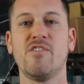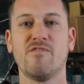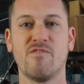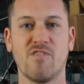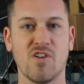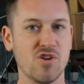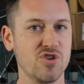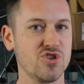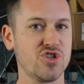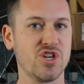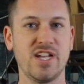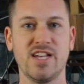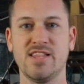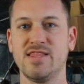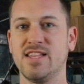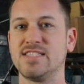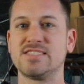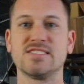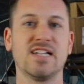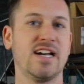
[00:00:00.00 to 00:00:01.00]
version
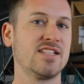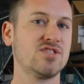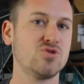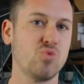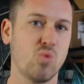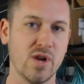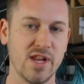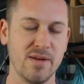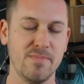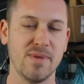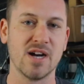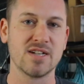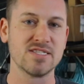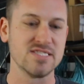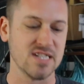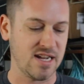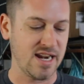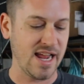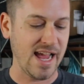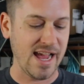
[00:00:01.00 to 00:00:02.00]
that's like 20 bucks
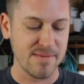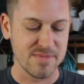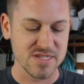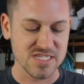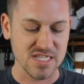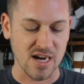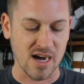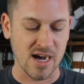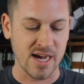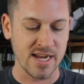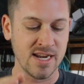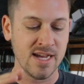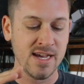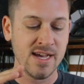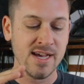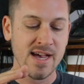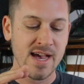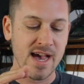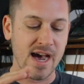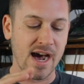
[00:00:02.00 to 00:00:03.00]
on Amazon,
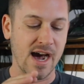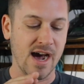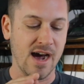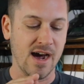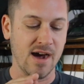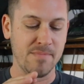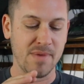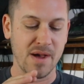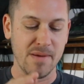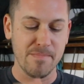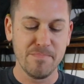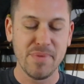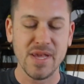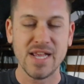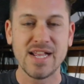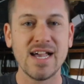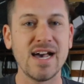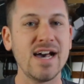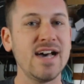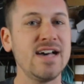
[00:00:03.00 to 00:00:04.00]

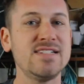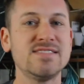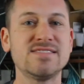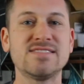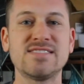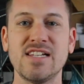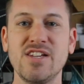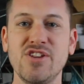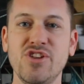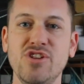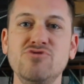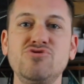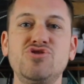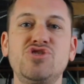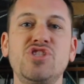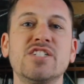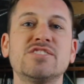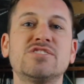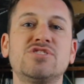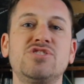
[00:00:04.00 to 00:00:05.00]
because you
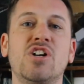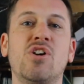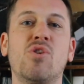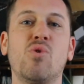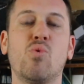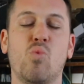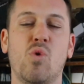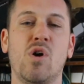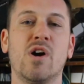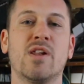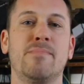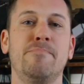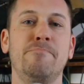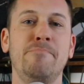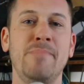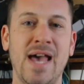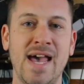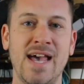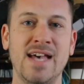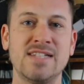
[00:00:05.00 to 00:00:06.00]
just don't want to
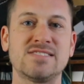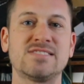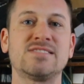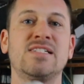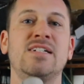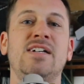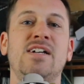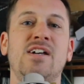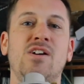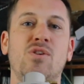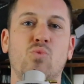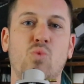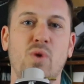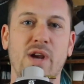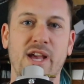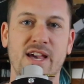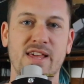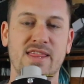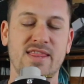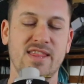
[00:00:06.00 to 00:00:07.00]
mess
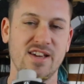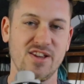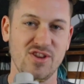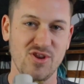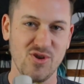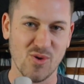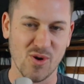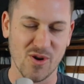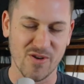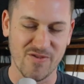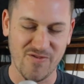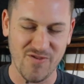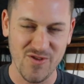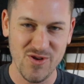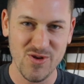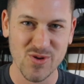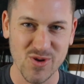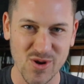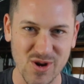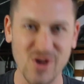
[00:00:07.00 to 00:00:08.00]
with your
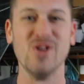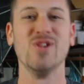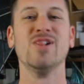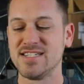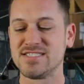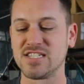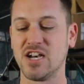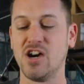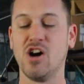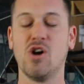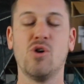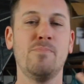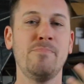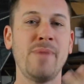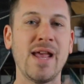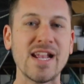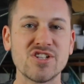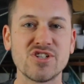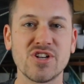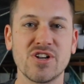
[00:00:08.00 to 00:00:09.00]
fuel. So
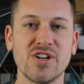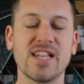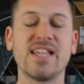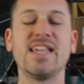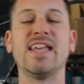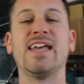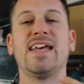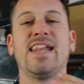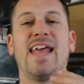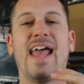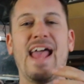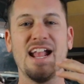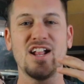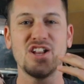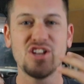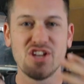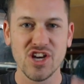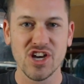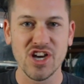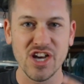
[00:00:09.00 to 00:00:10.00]
make sure to get
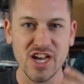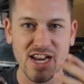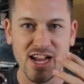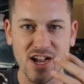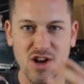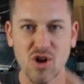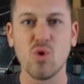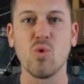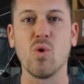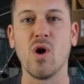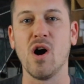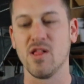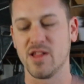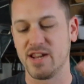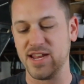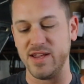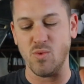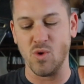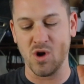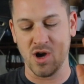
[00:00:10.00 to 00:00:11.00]
a good
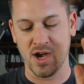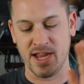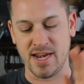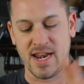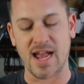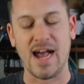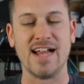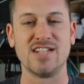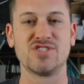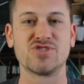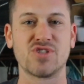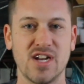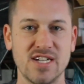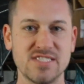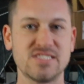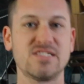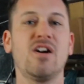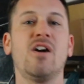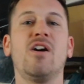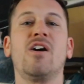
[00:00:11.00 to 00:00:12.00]
quality one. I
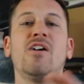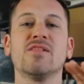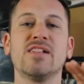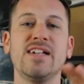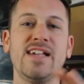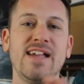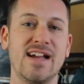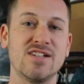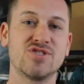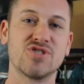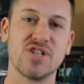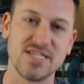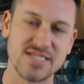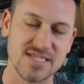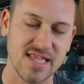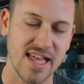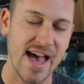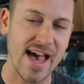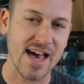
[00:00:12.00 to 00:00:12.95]
trust Holley, I trust the